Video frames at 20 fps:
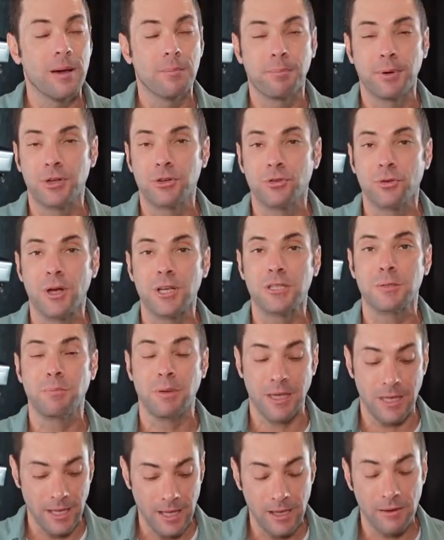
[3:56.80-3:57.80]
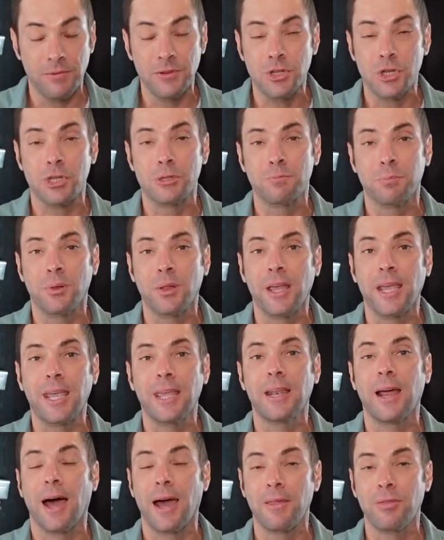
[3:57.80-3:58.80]
But trust me, even just
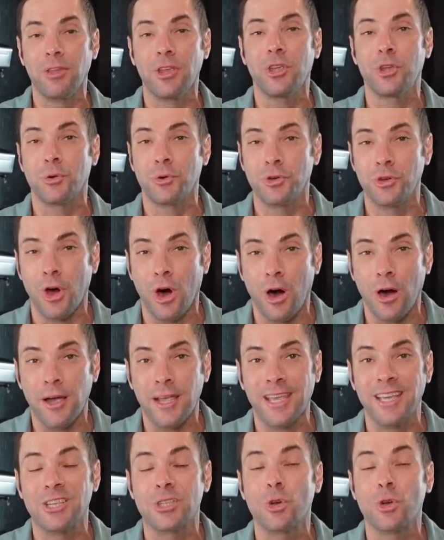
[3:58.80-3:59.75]
plain, I think your dog is